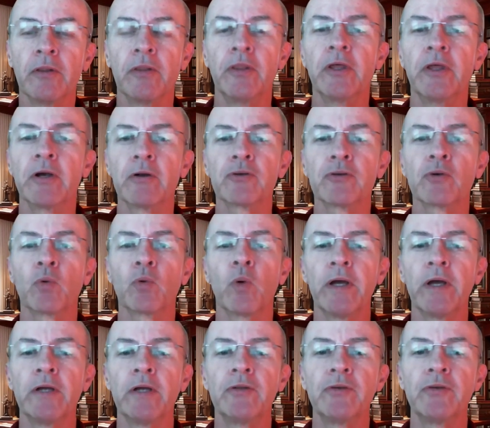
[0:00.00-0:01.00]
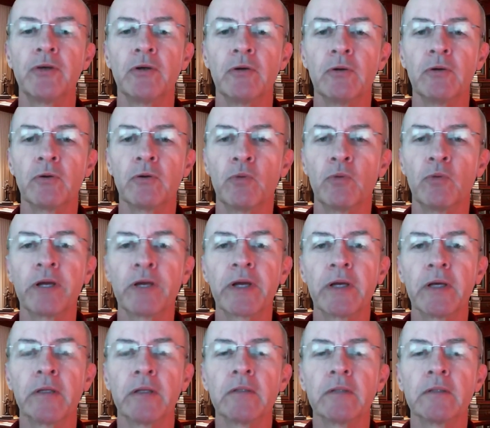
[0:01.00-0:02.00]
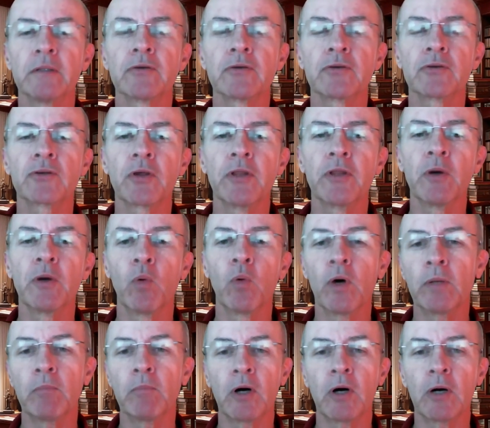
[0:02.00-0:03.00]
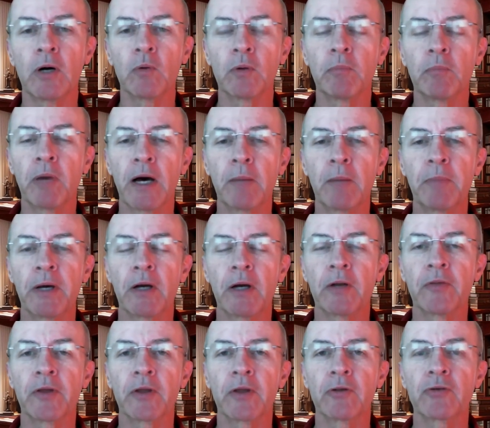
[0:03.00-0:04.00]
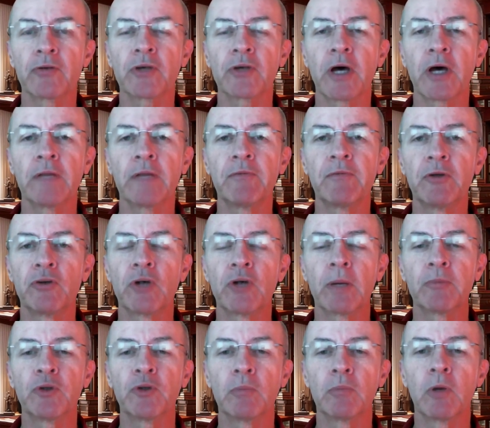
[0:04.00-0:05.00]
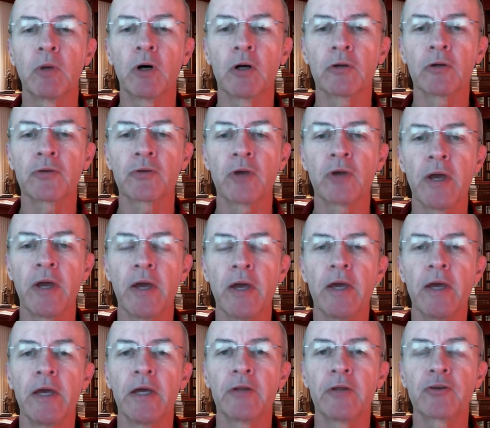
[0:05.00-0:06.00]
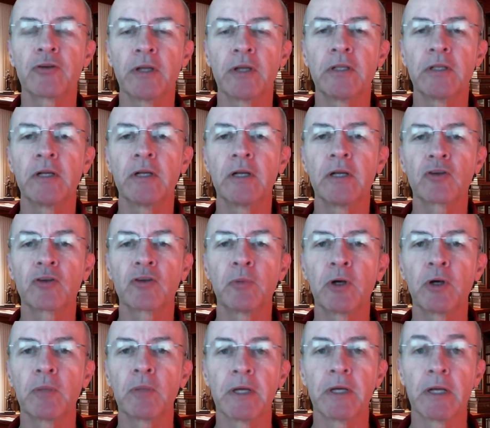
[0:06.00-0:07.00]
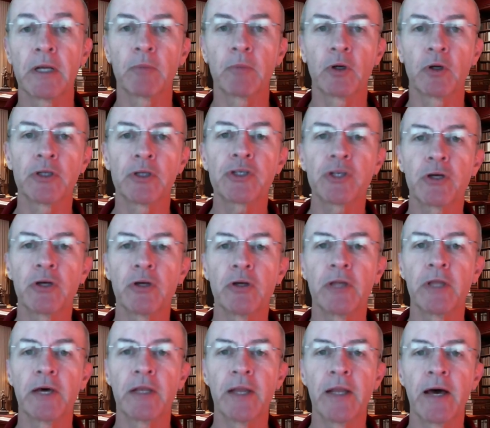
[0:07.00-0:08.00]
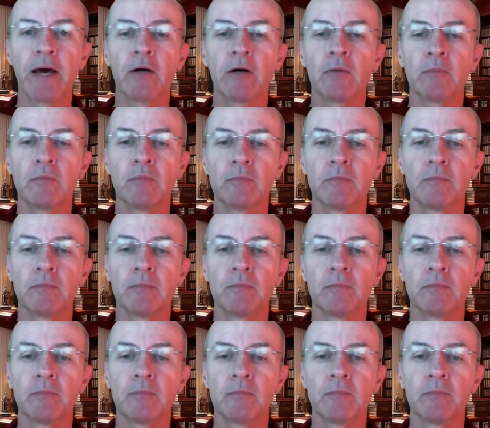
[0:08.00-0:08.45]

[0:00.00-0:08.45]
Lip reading: there's a way to rig it so that one ball would pop out on the other side if you drop two balls. And so I did an experiment. I'm going to show you that now.